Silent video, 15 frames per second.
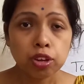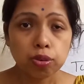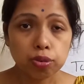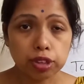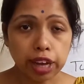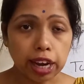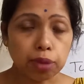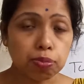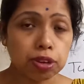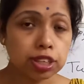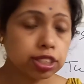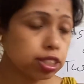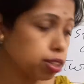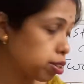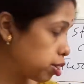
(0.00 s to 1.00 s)
That
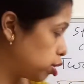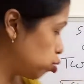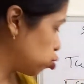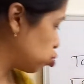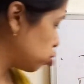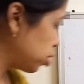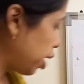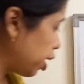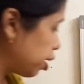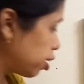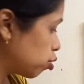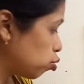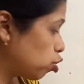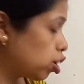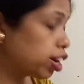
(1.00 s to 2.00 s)
means due to that
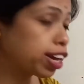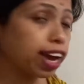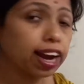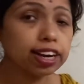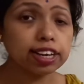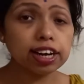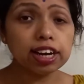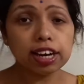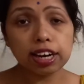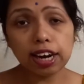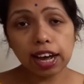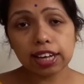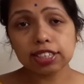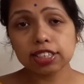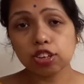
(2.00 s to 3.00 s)
we will get a
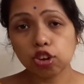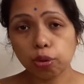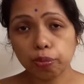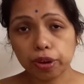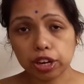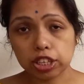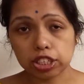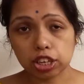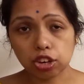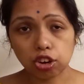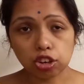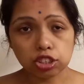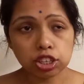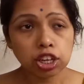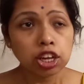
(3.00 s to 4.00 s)
less recombination loss.